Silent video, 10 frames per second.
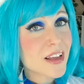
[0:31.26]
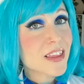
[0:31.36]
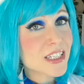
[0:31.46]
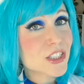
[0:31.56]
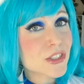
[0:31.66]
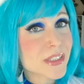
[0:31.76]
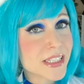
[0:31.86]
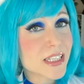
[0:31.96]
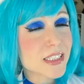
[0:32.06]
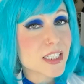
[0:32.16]
That certainly
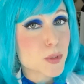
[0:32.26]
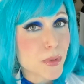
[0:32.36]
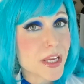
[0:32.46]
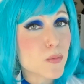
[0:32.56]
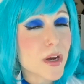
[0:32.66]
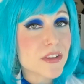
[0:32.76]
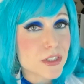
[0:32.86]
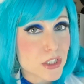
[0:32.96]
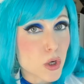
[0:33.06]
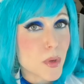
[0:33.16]
does explain why there's
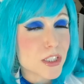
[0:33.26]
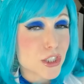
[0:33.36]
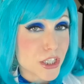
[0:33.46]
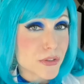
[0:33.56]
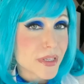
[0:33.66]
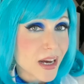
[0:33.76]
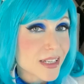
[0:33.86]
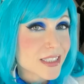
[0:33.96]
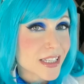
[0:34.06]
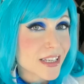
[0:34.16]
so much
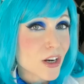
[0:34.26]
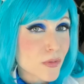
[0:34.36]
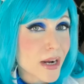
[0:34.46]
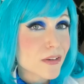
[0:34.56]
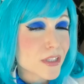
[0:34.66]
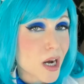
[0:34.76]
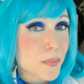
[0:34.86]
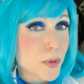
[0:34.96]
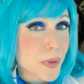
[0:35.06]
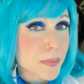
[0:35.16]
curiosity around
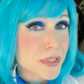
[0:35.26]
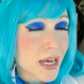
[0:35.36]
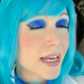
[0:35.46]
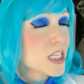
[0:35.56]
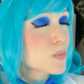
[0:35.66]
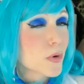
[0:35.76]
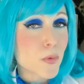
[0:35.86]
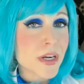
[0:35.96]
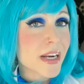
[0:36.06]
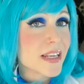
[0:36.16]
copper peptides, but
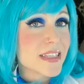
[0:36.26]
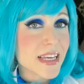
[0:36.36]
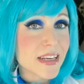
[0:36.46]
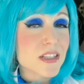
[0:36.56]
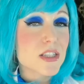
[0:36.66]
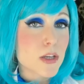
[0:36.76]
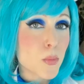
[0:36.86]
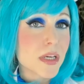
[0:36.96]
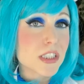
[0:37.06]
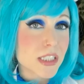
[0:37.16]
we're gonna dig so
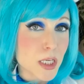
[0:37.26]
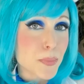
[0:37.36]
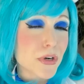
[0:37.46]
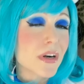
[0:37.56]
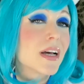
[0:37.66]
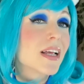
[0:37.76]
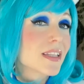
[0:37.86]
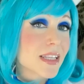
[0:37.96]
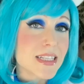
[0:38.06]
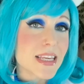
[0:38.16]
much deeper.
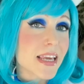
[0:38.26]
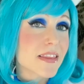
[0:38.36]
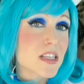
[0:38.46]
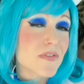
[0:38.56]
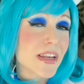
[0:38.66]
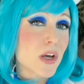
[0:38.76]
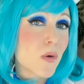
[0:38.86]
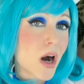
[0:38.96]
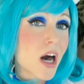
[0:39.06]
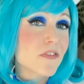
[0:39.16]
Let's kick this video
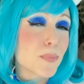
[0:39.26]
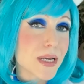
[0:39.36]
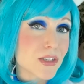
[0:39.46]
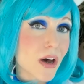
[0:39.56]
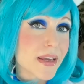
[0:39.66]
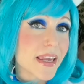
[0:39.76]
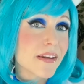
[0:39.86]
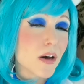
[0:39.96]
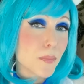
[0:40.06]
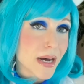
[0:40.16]
off by talking
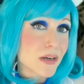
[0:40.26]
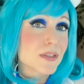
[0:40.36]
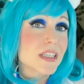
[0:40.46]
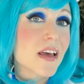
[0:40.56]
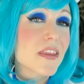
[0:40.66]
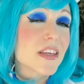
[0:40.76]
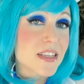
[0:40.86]
about the